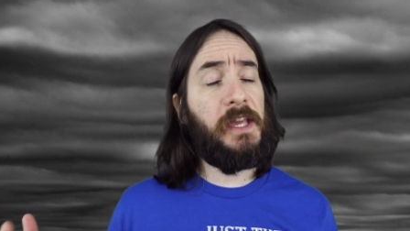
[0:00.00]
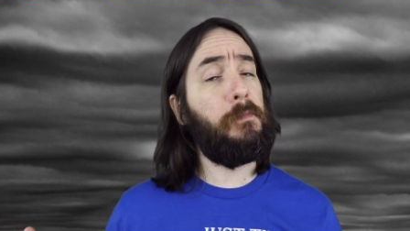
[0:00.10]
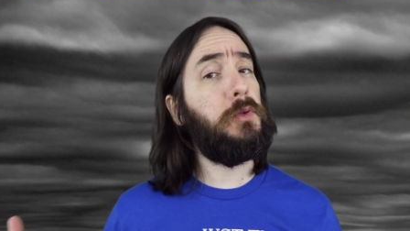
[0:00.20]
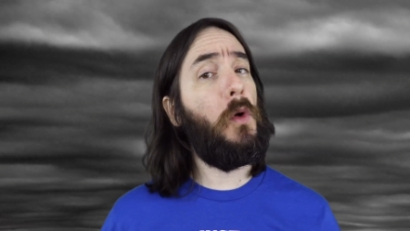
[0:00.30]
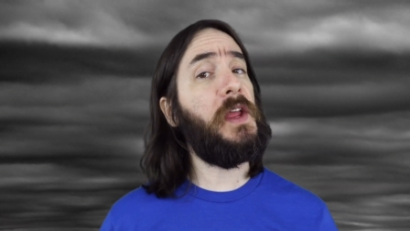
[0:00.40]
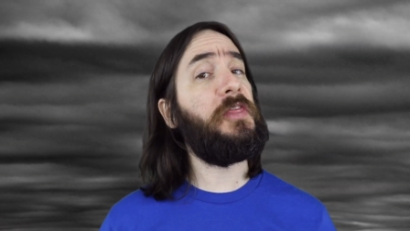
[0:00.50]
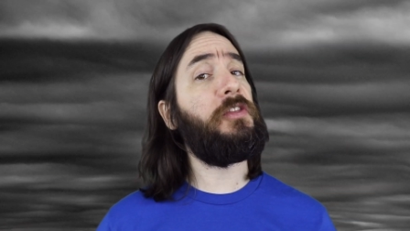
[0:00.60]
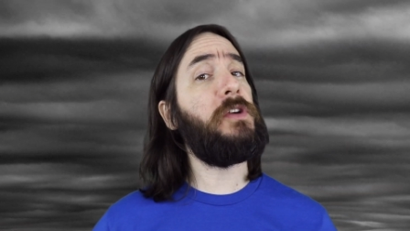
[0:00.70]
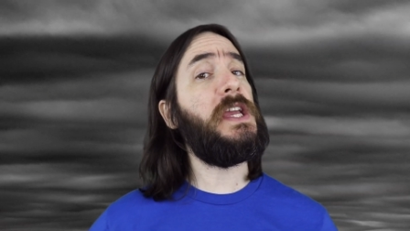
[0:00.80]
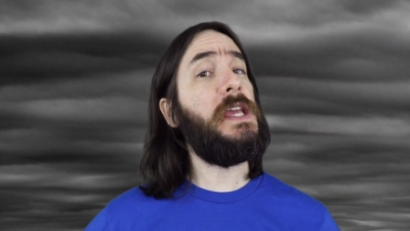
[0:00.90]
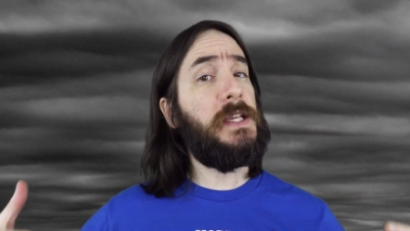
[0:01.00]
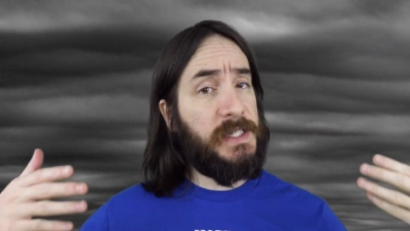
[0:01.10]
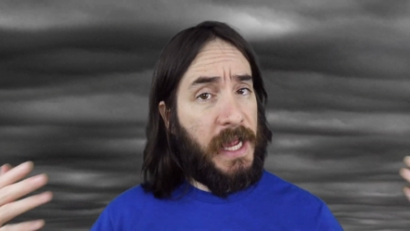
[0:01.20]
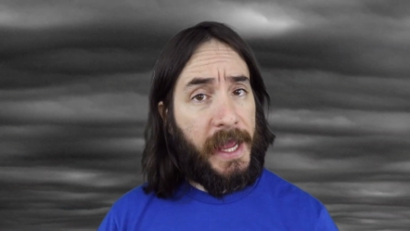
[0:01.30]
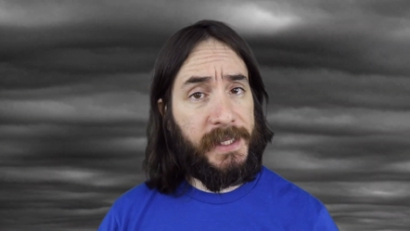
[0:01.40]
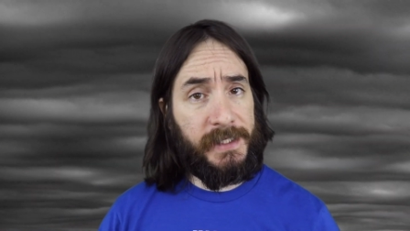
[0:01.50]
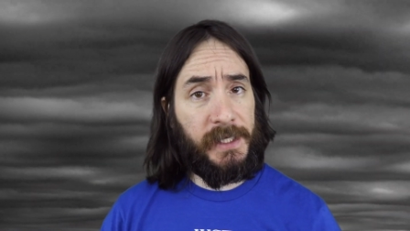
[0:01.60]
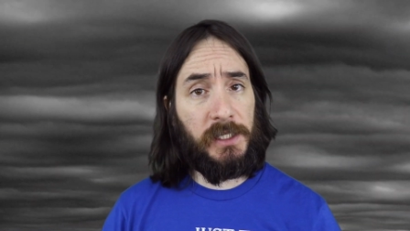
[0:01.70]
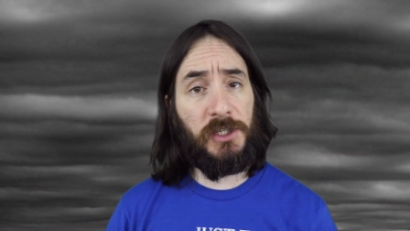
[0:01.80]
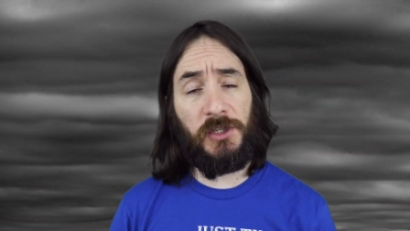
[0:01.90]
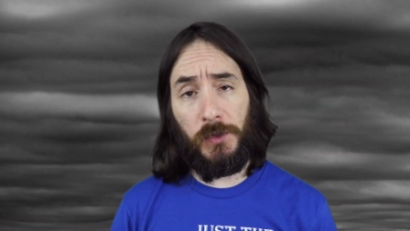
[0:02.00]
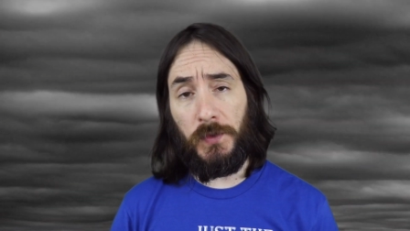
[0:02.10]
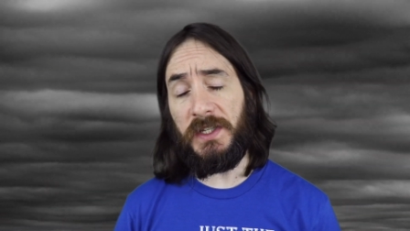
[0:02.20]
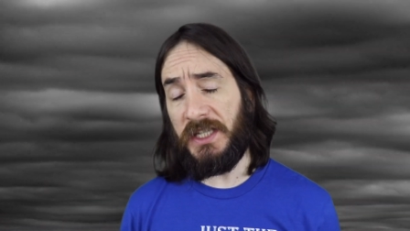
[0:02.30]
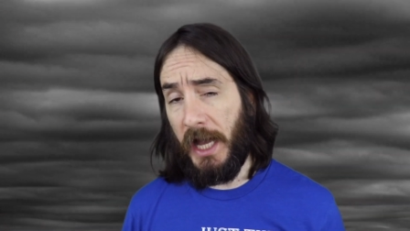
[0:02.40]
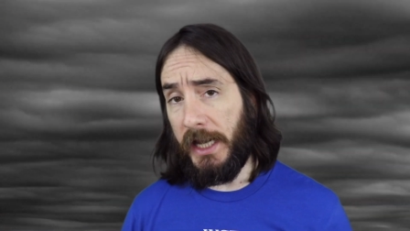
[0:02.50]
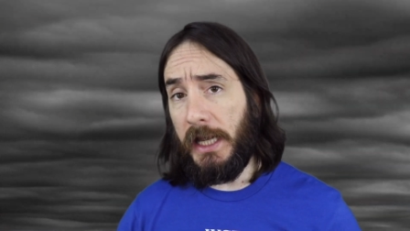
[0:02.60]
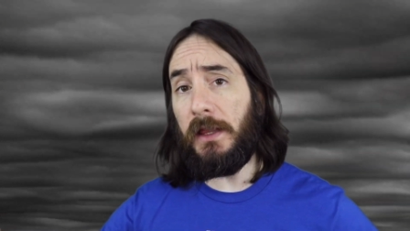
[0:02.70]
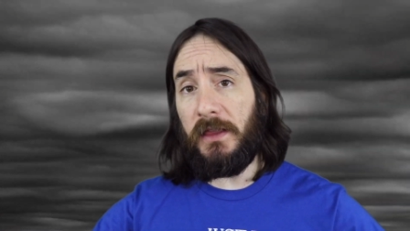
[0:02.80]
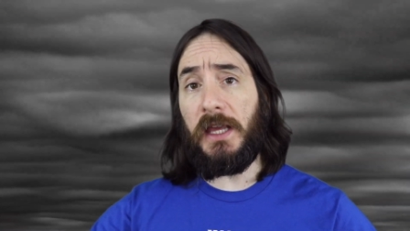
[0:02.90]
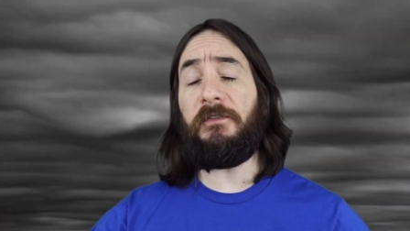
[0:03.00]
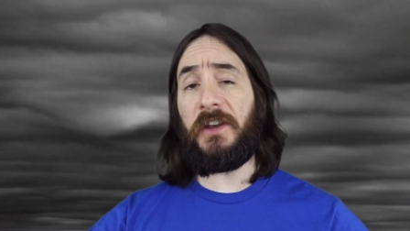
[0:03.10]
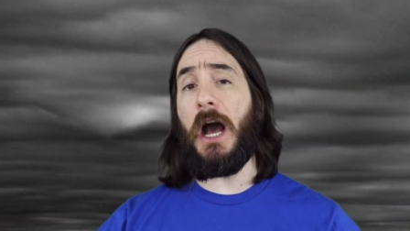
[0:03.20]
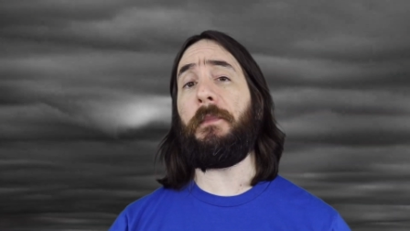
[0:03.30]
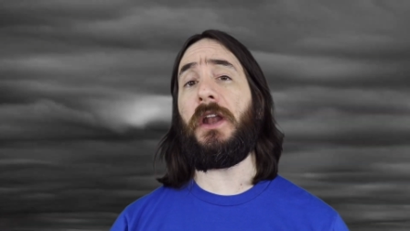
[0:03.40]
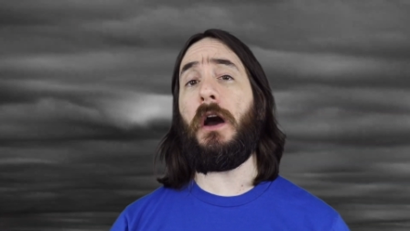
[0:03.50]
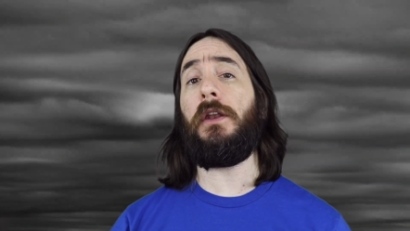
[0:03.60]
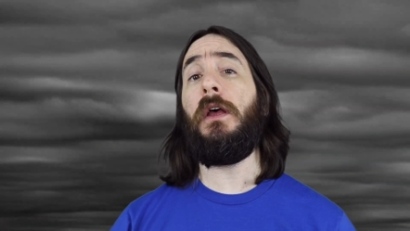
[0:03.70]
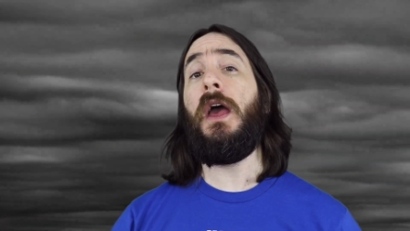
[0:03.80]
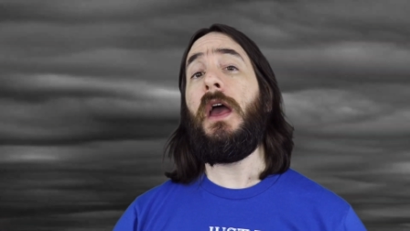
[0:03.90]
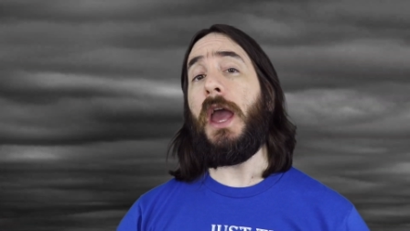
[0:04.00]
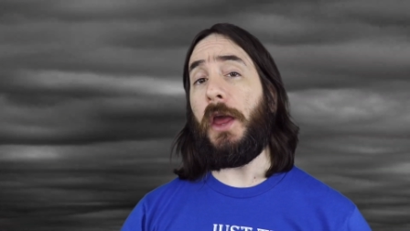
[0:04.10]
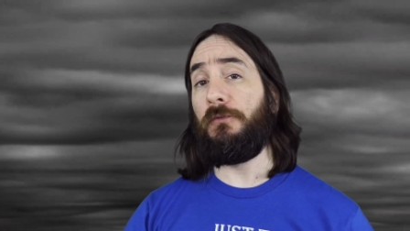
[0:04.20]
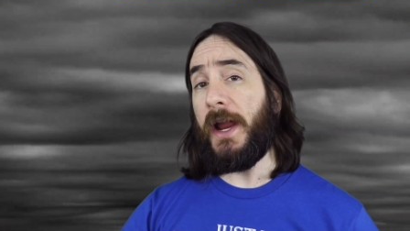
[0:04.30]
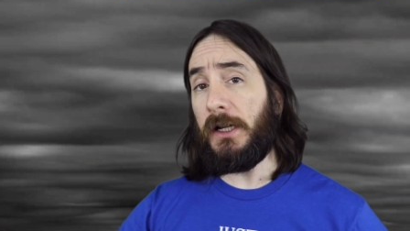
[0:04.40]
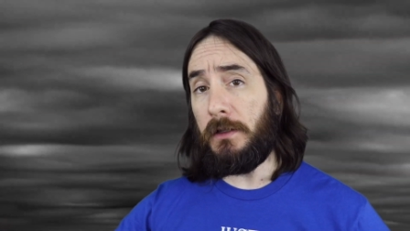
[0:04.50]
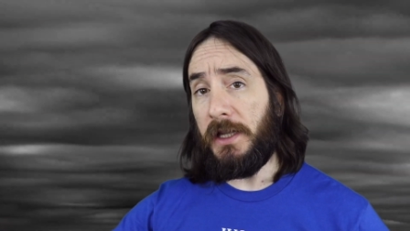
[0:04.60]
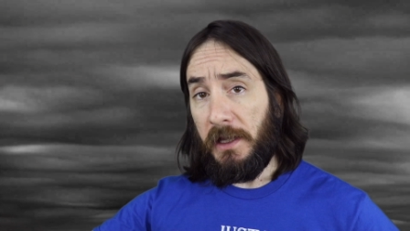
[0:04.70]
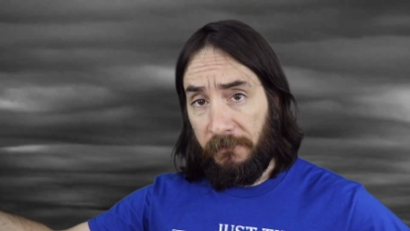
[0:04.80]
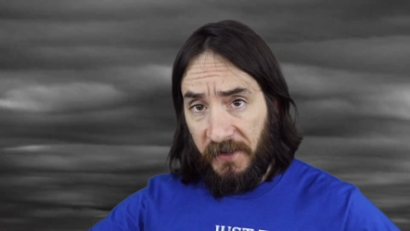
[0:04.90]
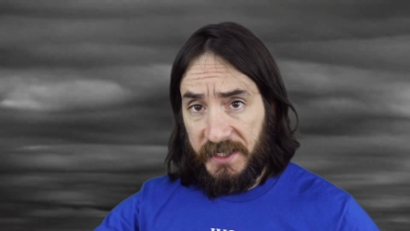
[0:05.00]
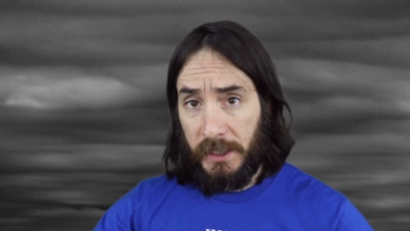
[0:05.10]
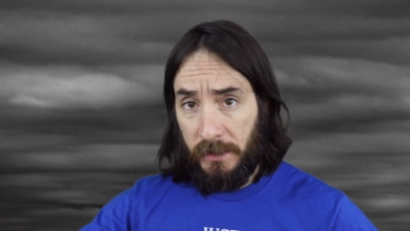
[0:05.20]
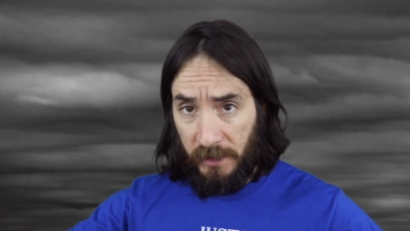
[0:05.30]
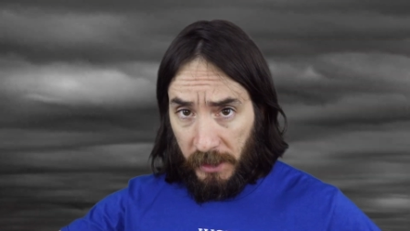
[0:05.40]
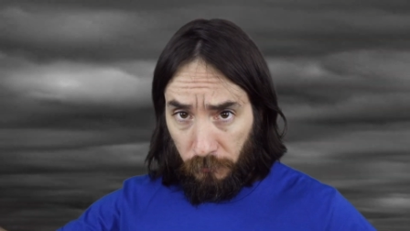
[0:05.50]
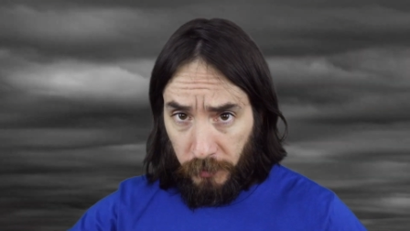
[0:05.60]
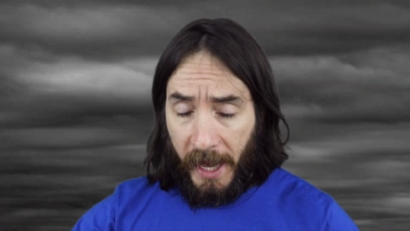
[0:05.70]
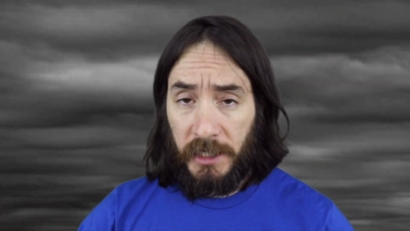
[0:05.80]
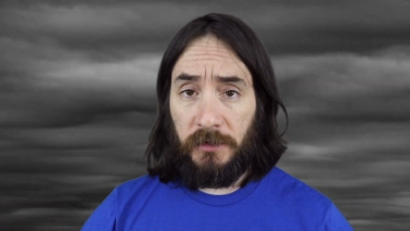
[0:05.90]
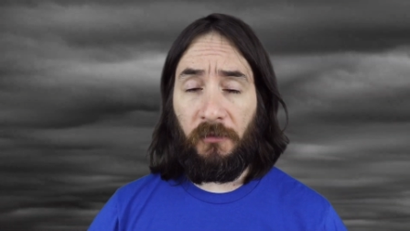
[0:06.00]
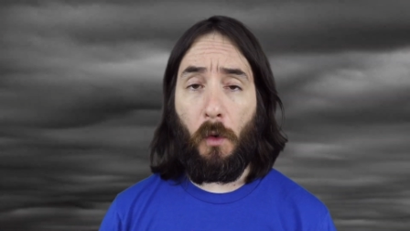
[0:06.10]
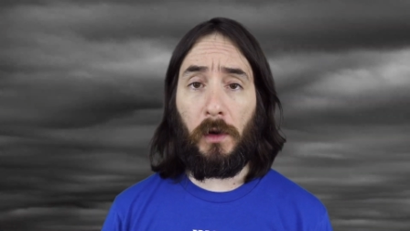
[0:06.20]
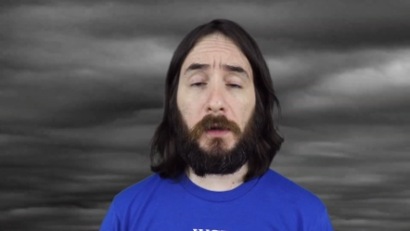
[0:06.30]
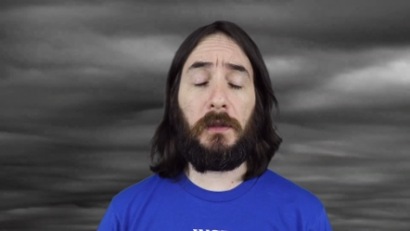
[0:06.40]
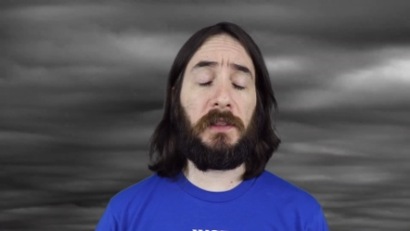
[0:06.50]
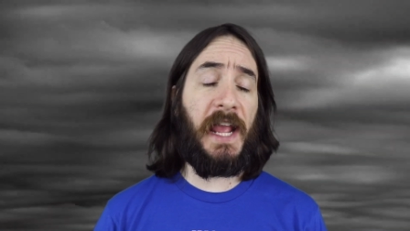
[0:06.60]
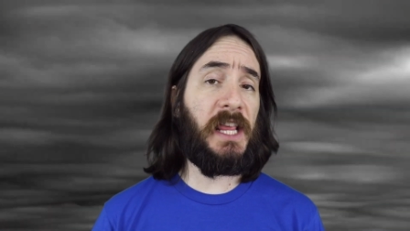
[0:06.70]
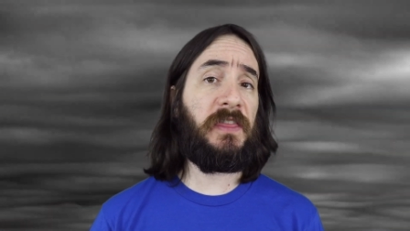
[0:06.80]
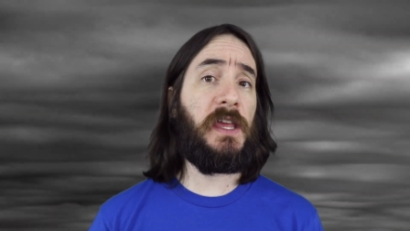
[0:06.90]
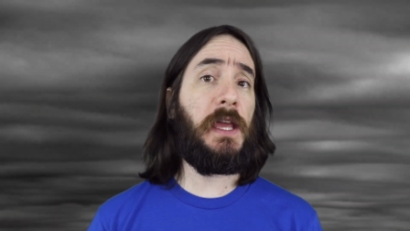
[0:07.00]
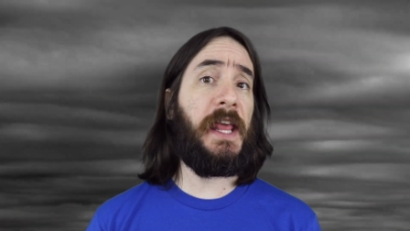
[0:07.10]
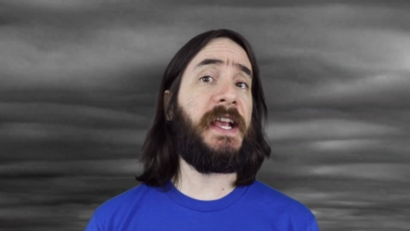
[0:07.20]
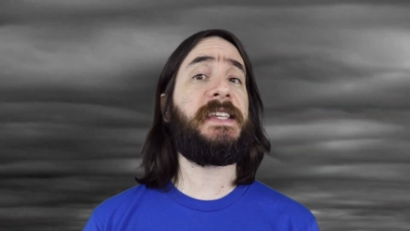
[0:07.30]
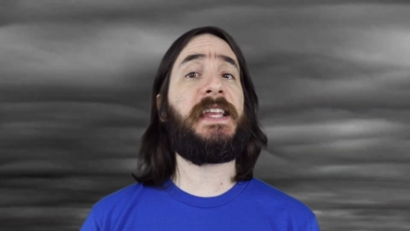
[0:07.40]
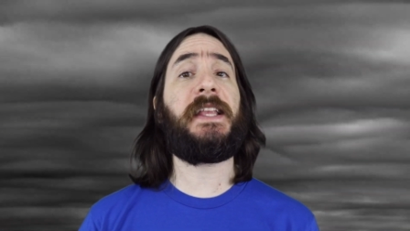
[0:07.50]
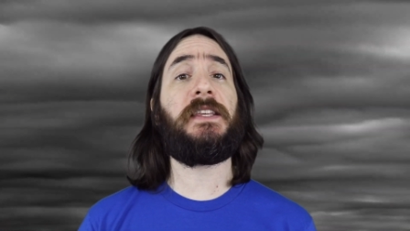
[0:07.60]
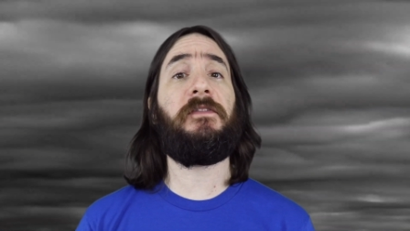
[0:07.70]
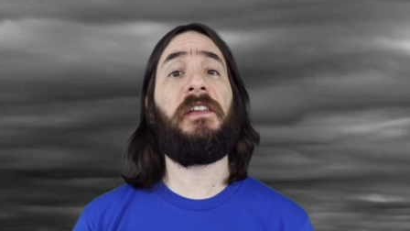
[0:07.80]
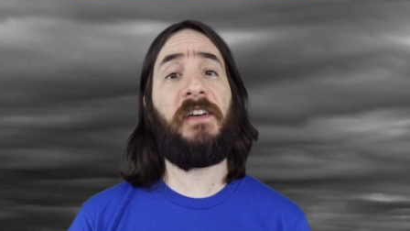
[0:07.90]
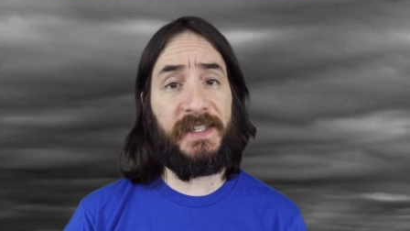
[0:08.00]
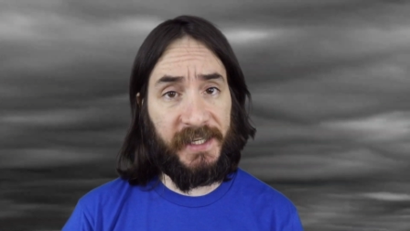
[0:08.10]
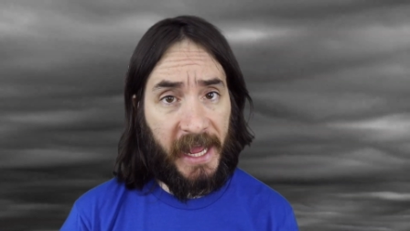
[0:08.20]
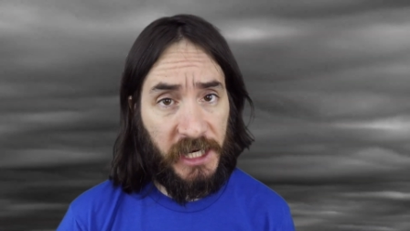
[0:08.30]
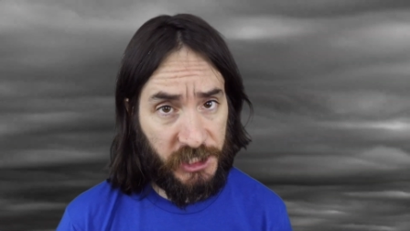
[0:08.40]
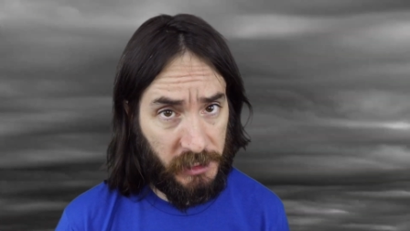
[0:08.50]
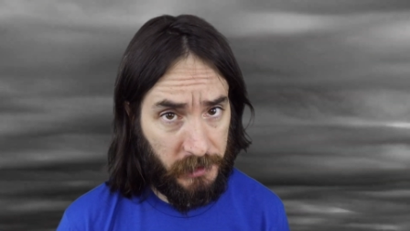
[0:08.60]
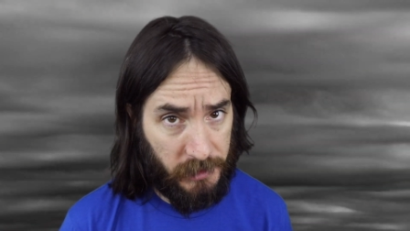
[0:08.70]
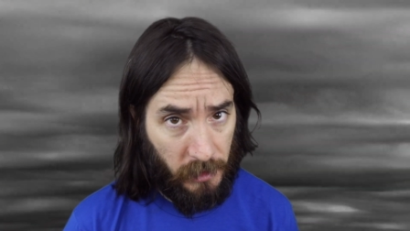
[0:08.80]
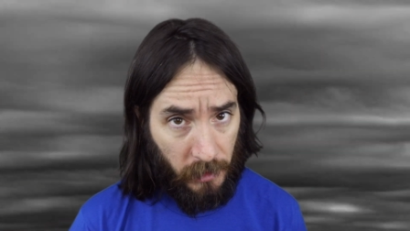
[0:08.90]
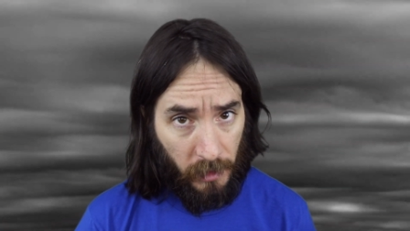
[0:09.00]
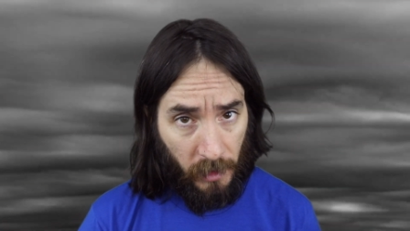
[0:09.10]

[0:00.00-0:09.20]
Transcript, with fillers: He employed 3 scientists to study the phenomenon and regularly visit the ranch for lengthy and extensive investigations.